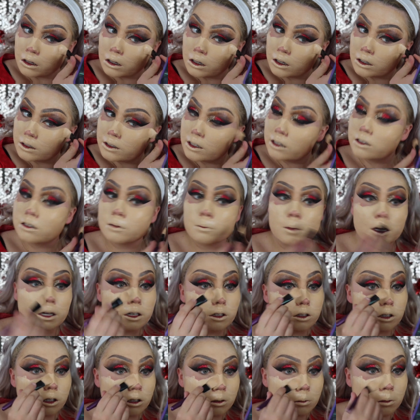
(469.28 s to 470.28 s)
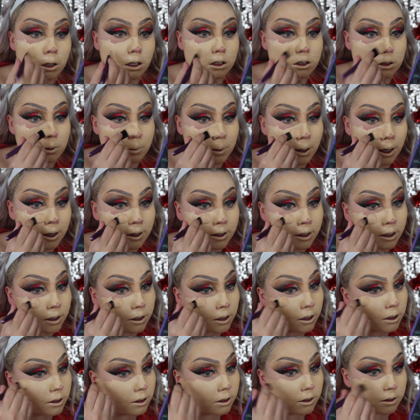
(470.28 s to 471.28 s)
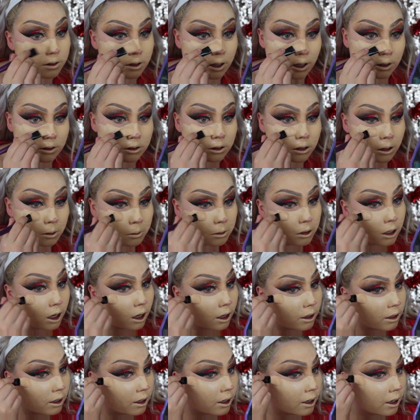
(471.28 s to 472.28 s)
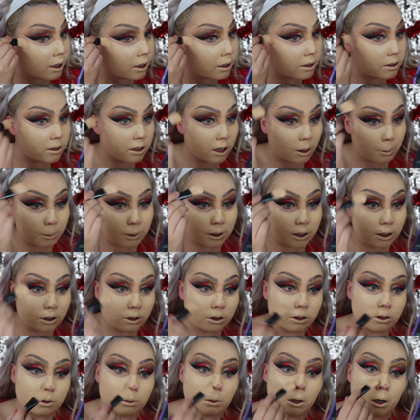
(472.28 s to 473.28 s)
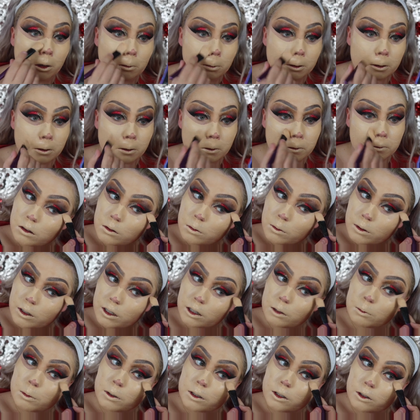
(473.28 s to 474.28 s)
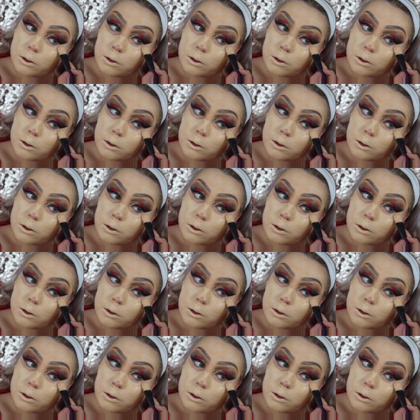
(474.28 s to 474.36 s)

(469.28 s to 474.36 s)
It doesn't matter too much about getting it the exact same colour as up here as well, because we're going to be